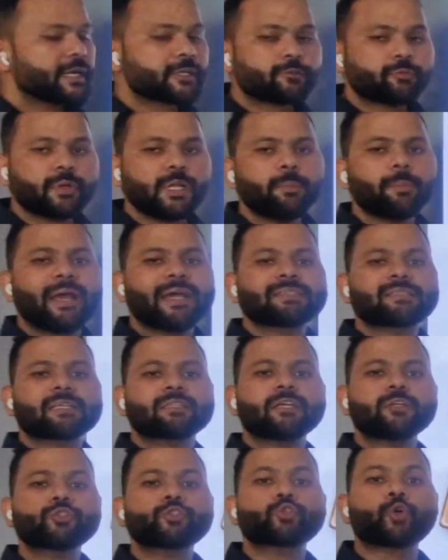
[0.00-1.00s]
it will
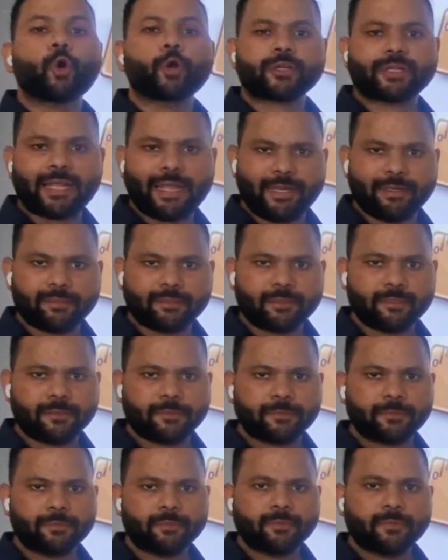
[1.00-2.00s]
measure the short length.
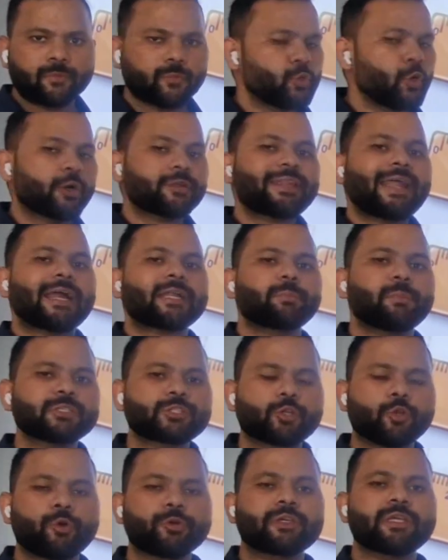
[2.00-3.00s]
Not that
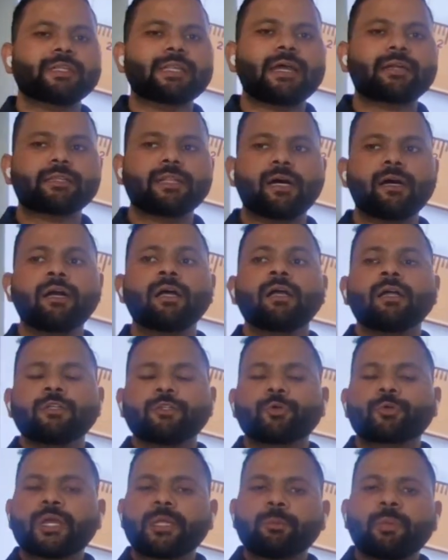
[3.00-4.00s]
much long
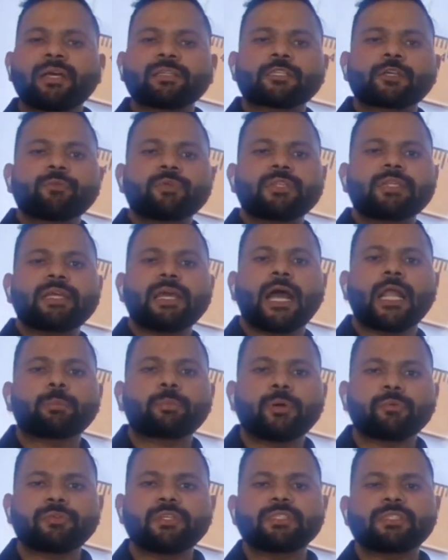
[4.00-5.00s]
that you can measure with the
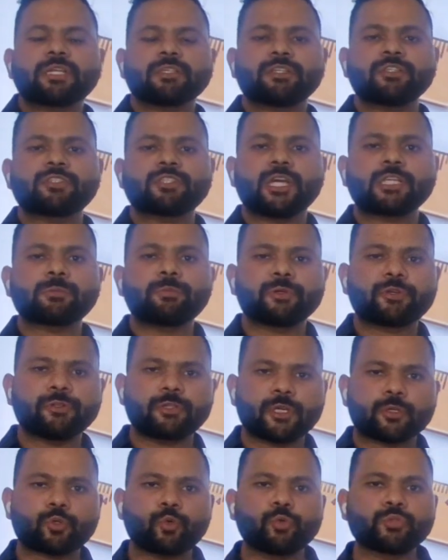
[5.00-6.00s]
help of this the distance
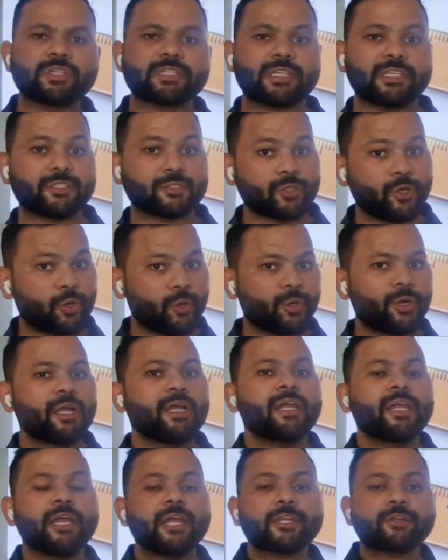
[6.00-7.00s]
between the two cities.
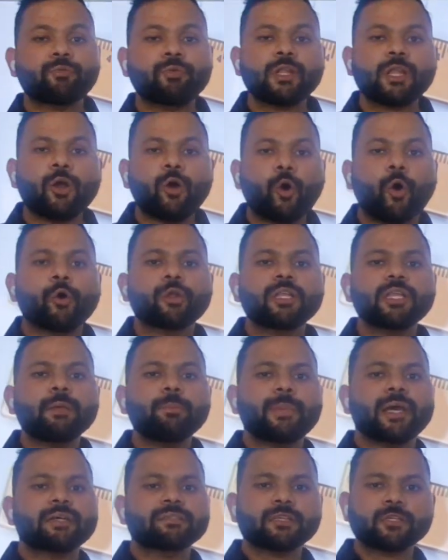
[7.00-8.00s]
No, it will
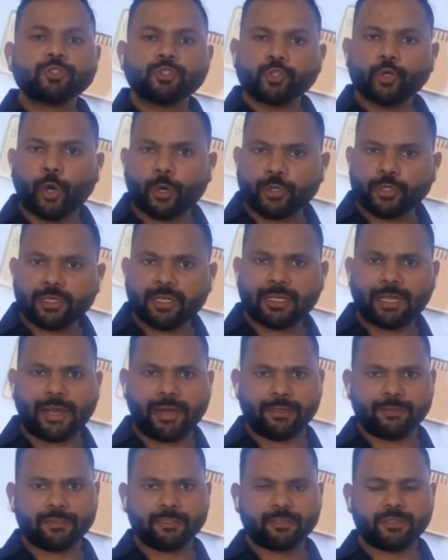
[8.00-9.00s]
only measure short
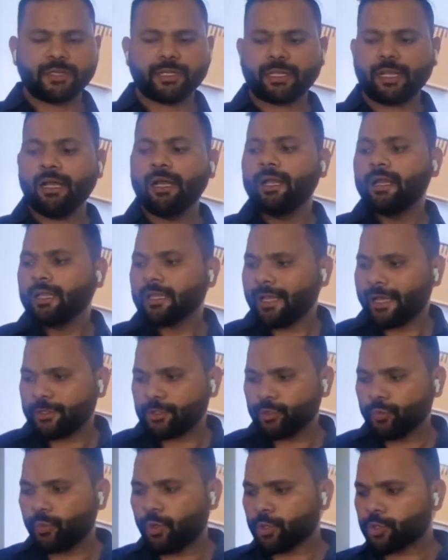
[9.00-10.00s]
line. Okay,
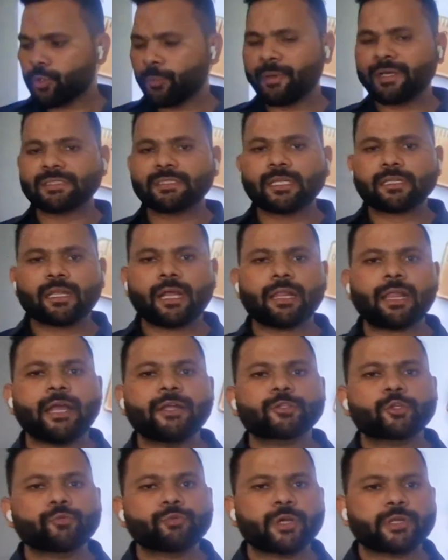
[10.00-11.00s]
like if you want to measure the
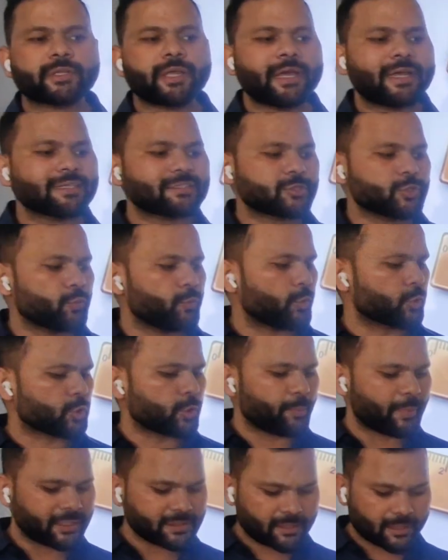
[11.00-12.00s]
length of your desk, you want
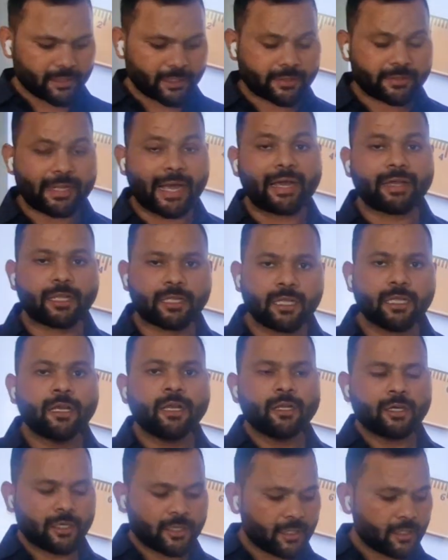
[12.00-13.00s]
to measure the
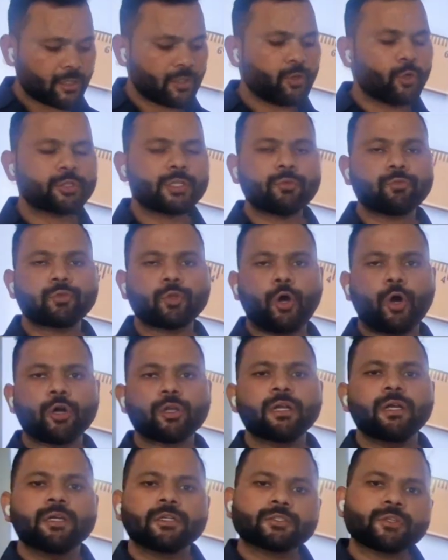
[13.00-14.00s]
time on the
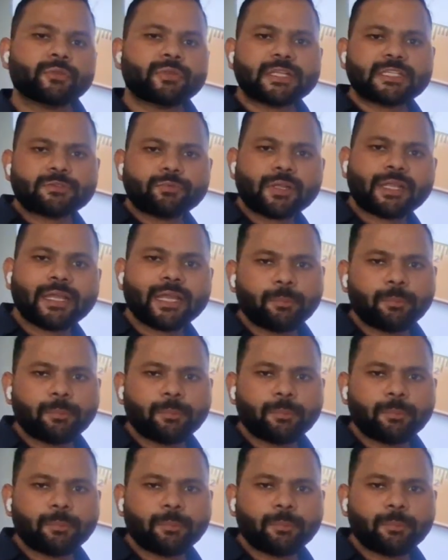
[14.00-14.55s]
floor. So this will be